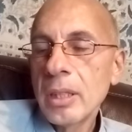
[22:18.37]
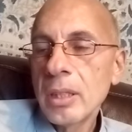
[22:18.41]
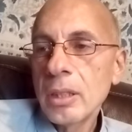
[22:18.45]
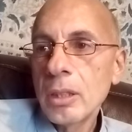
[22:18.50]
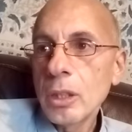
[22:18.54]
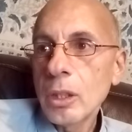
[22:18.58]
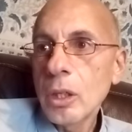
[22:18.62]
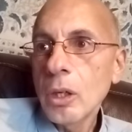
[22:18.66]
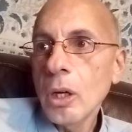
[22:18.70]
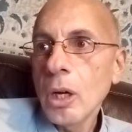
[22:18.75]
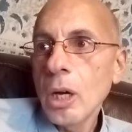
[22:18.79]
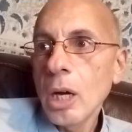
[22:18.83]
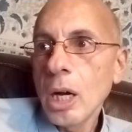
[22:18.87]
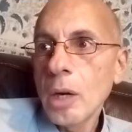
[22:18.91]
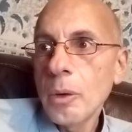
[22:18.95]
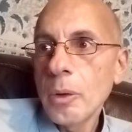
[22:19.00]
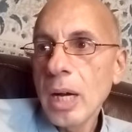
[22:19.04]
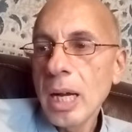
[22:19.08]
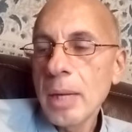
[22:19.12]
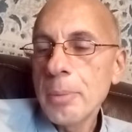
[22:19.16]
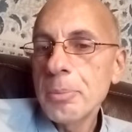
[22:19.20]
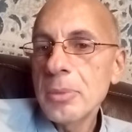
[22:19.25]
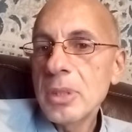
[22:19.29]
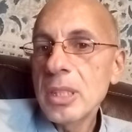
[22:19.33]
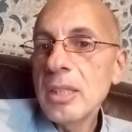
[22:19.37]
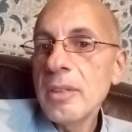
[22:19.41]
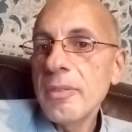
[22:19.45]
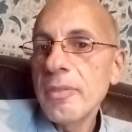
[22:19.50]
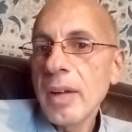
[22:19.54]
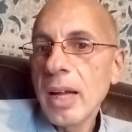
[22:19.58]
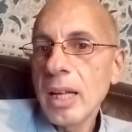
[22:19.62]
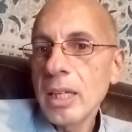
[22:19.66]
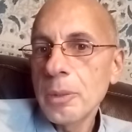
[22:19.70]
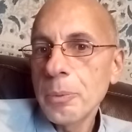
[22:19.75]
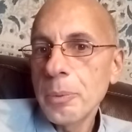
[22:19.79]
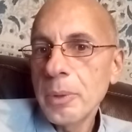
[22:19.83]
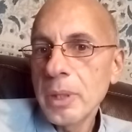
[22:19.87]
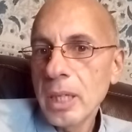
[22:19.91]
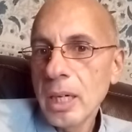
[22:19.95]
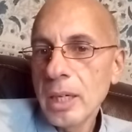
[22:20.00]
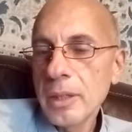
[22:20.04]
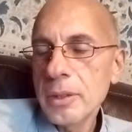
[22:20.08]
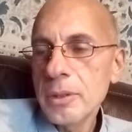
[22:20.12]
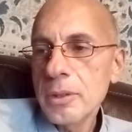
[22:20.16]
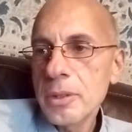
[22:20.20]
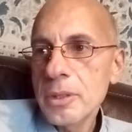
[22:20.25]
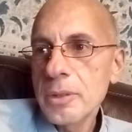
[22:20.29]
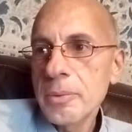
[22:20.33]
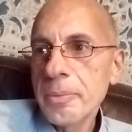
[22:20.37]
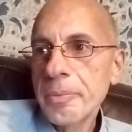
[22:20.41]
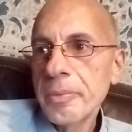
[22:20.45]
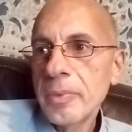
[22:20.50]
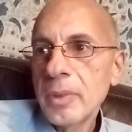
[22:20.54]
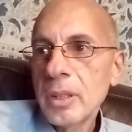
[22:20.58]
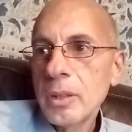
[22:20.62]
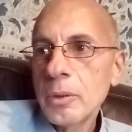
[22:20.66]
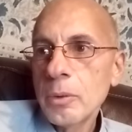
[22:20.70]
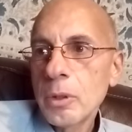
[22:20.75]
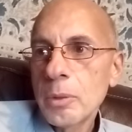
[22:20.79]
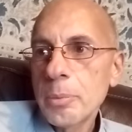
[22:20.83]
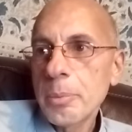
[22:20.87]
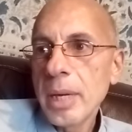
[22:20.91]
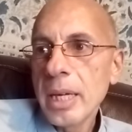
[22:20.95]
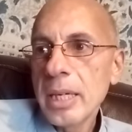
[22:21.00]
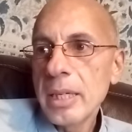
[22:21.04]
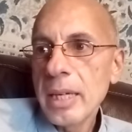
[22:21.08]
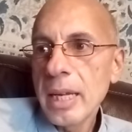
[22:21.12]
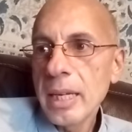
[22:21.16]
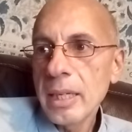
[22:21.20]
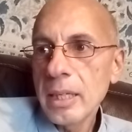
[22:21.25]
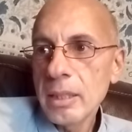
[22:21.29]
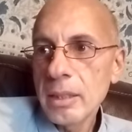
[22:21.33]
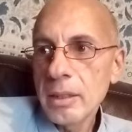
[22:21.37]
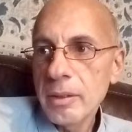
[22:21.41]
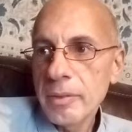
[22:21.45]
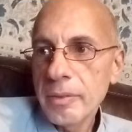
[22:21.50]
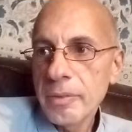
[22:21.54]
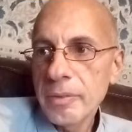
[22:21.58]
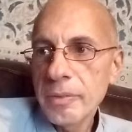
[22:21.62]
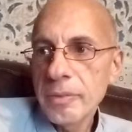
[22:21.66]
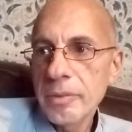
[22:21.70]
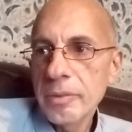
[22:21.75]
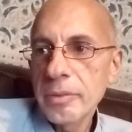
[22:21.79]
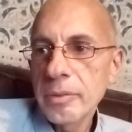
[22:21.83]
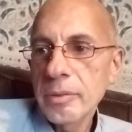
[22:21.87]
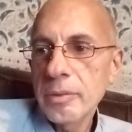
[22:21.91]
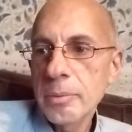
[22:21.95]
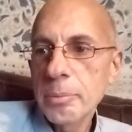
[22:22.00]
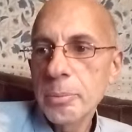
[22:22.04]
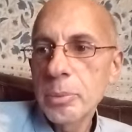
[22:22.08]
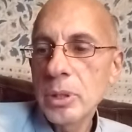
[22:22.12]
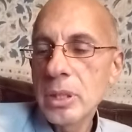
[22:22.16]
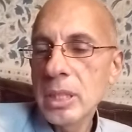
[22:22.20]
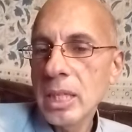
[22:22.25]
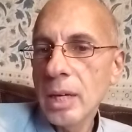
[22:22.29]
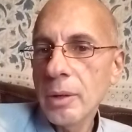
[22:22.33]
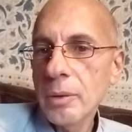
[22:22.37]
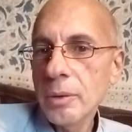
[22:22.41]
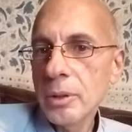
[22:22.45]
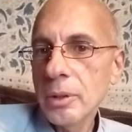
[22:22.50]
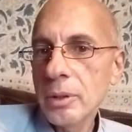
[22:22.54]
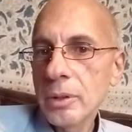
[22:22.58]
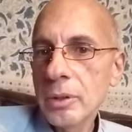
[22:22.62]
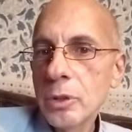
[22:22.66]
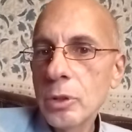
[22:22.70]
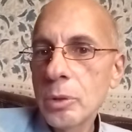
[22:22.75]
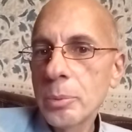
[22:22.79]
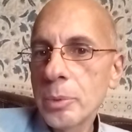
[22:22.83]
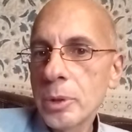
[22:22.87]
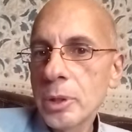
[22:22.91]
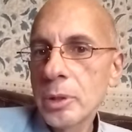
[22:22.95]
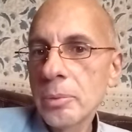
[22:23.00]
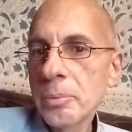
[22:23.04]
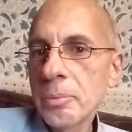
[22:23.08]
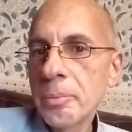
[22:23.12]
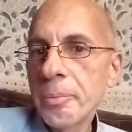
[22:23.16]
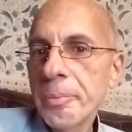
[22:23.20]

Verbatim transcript: look how I'm devaluing others with my negative, put down humor.